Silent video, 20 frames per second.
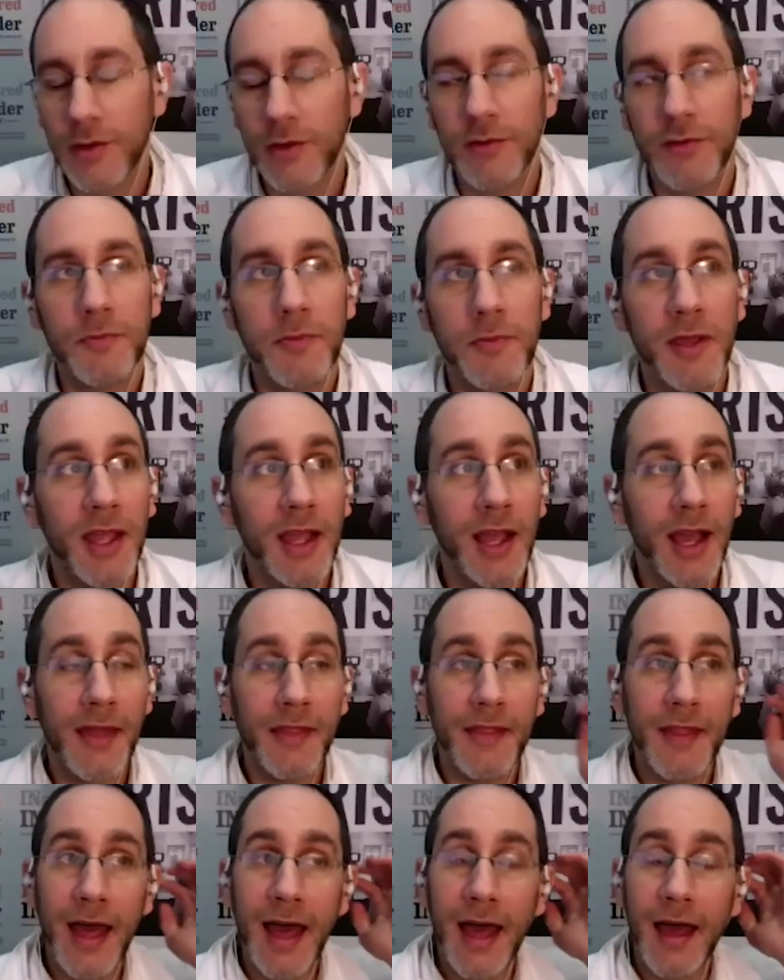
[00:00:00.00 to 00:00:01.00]
know speaking
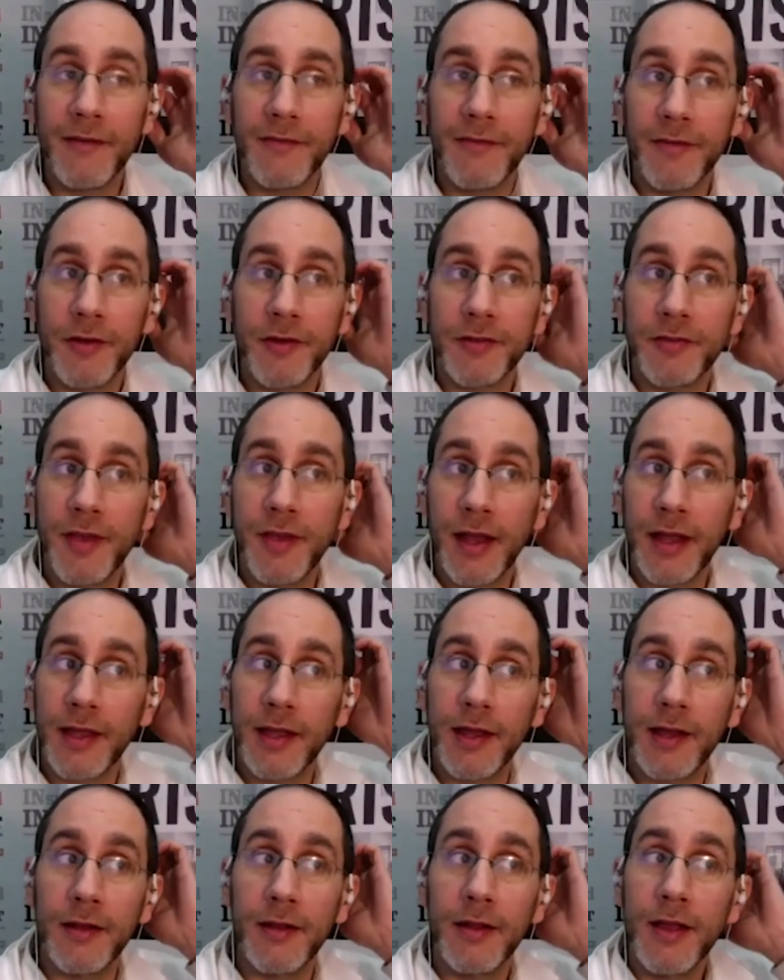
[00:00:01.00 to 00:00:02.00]
on that for a
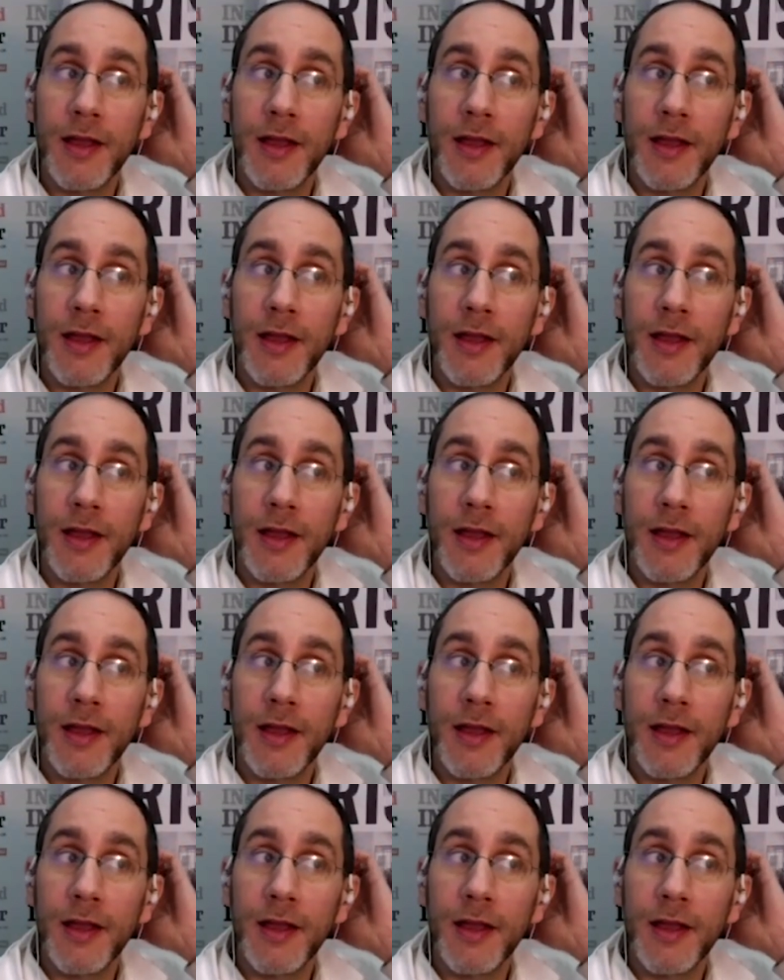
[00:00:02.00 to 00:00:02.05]
second